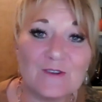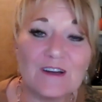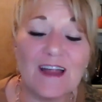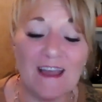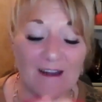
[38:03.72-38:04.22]

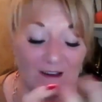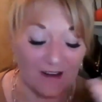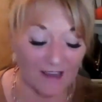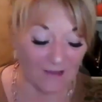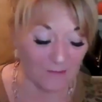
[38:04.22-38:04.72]
for
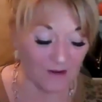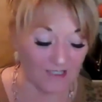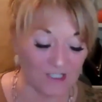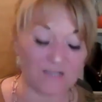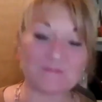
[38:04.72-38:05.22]
our
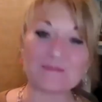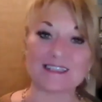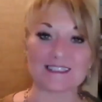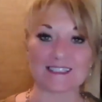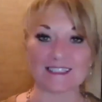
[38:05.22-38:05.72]
impression
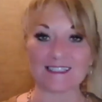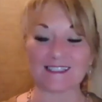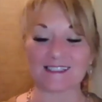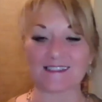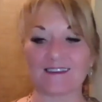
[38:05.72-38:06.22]
bracelet.
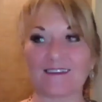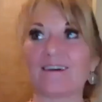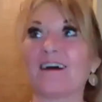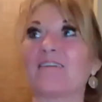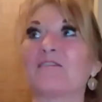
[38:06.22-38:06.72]
And
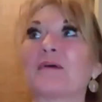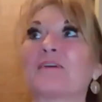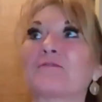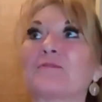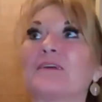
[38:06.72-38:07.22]
I'll have
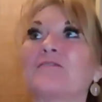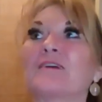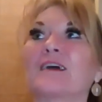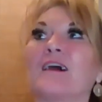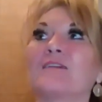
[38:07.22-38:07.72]
about 3
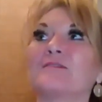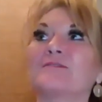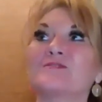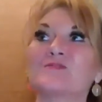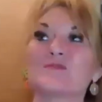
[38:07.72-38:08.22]
different
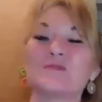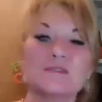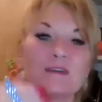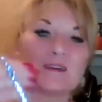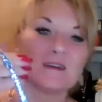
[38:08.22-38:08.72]
colors
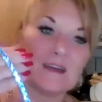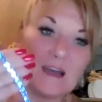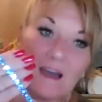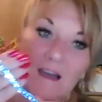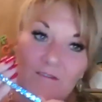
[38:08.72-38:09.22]

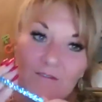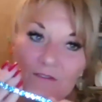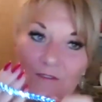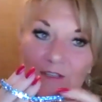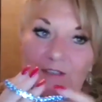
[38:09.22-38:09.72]

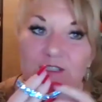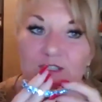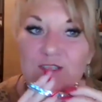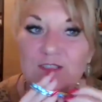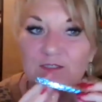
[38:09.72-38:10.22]
for you to
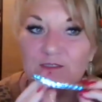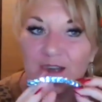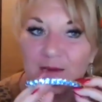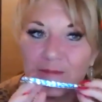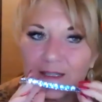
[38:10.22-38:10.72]
choose
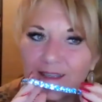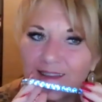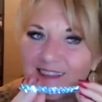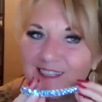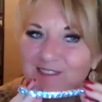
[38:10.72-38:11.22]
from.
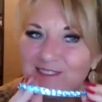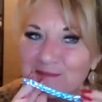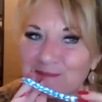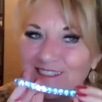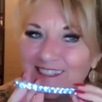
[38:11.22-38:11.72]
This
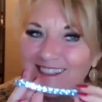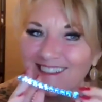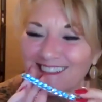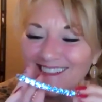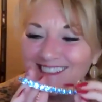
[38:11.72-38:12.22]
one's pretty,
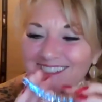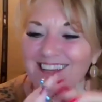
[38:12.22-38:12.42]
isn't it?